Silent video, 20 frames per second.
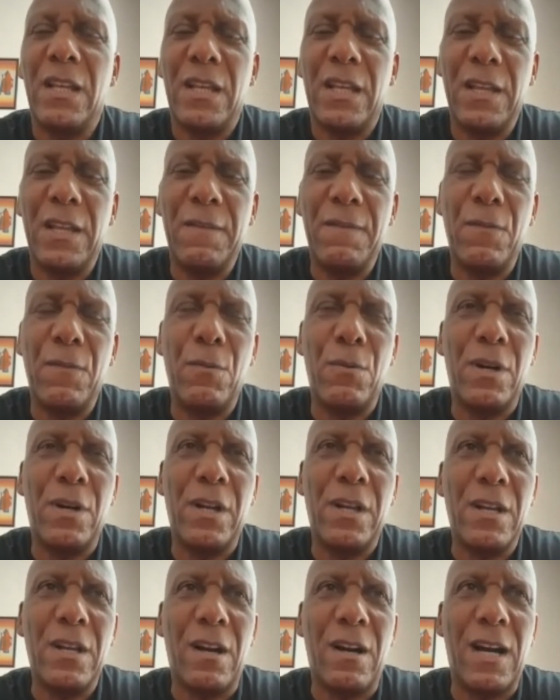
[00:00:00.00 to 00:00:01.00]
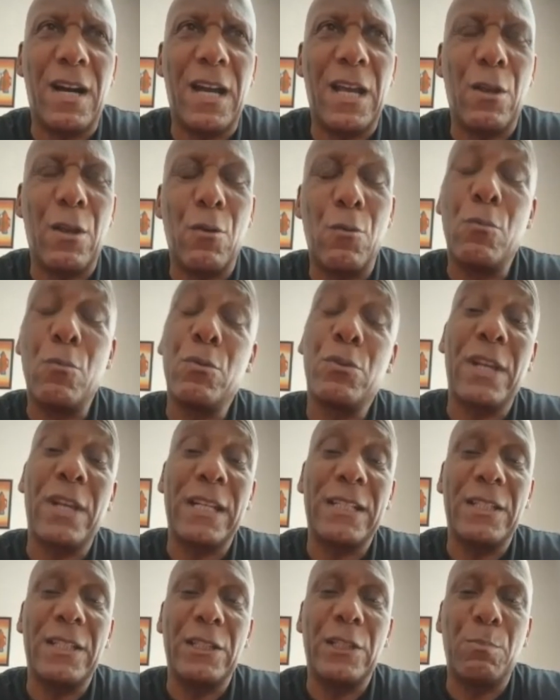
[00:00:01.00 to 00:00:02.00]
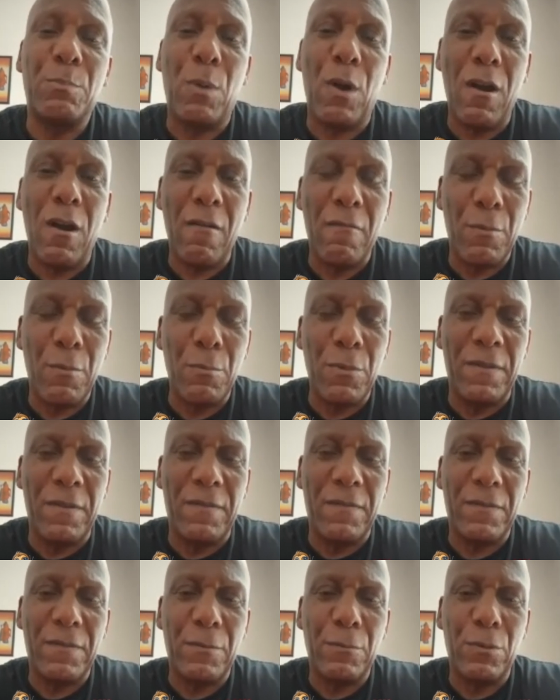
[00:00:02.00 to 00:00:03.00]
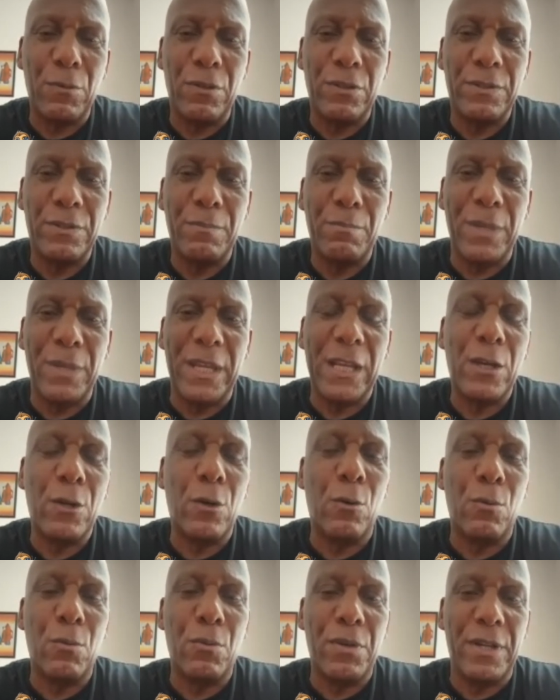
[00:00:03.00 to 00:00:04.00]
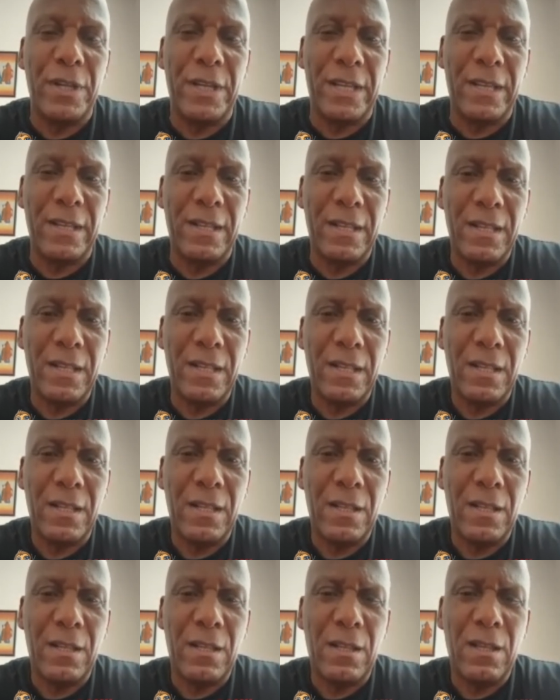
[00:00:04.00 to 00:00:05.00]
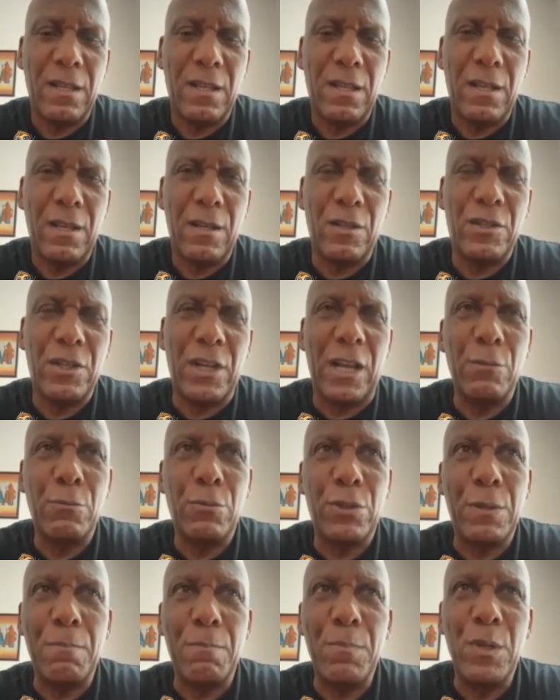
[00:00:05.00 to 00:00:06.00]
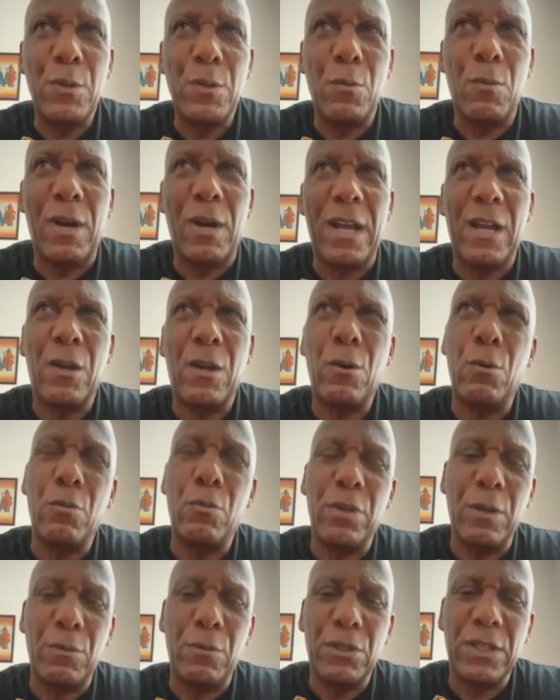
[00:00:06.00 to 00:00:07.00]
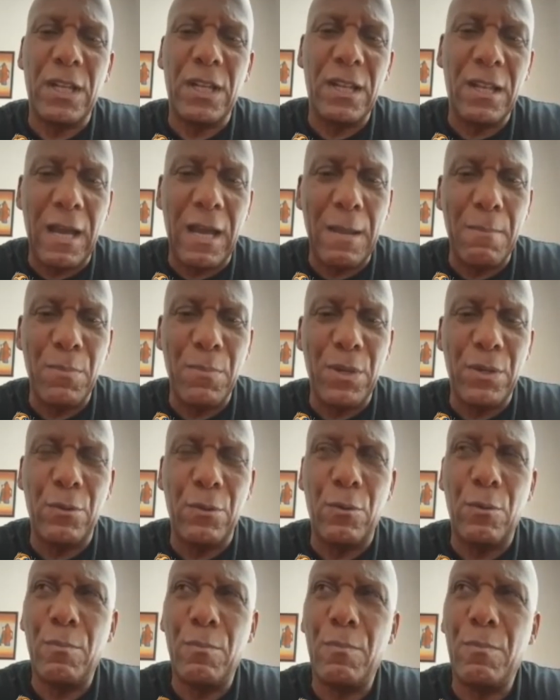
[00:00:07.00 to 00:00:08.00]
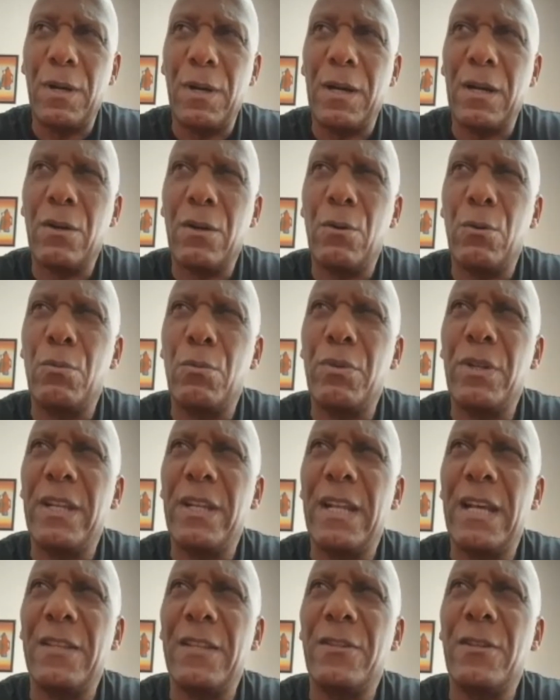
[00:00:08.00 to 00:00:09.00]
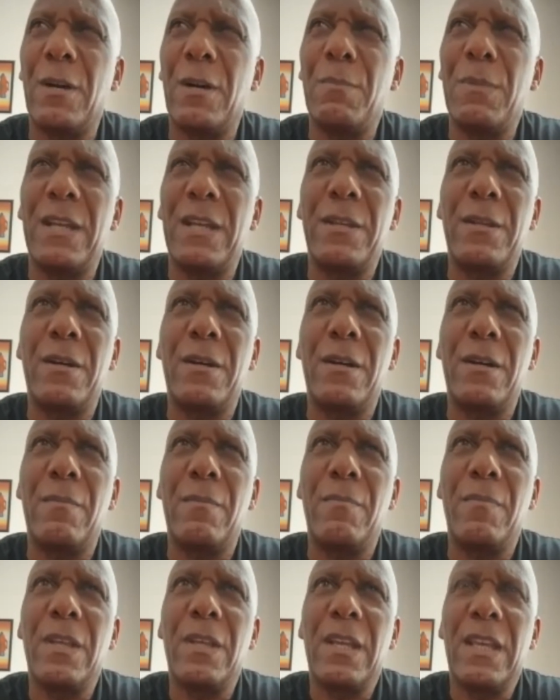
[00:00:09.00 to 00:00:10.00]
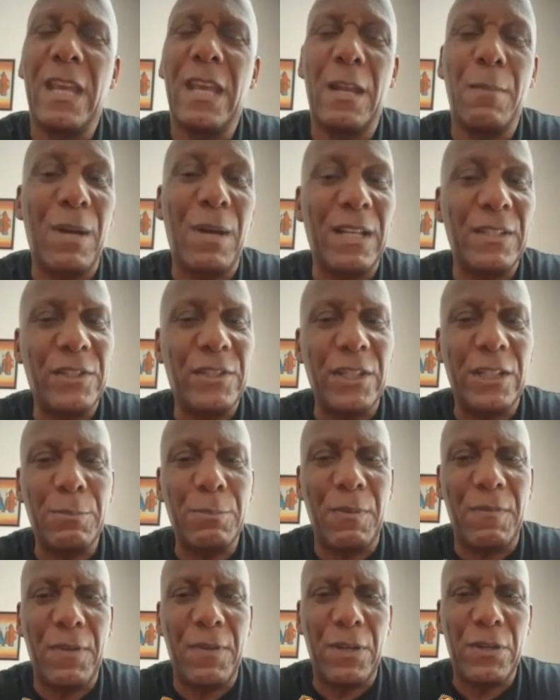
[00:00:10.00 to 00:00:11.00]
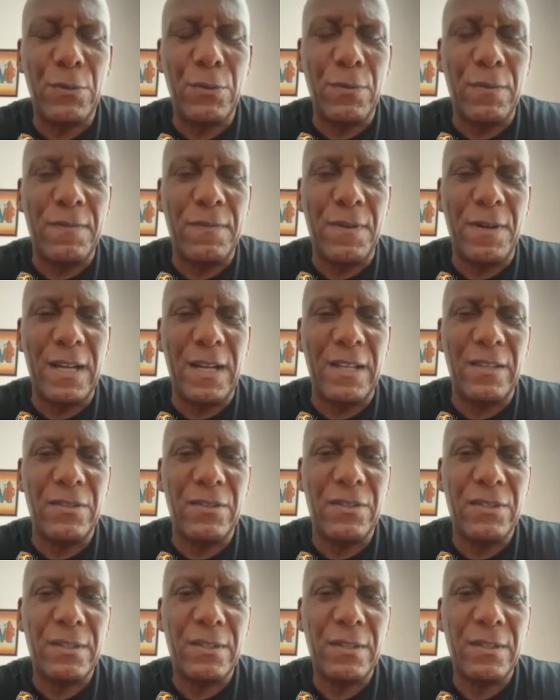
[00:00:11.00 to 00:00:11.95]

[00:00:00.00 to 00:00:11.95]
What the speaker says: fought a guy who was actually sparring with was Mick Courtney. James was a middleweight and Courtney was a light middle, but Courtney that time had about 6 professional fights,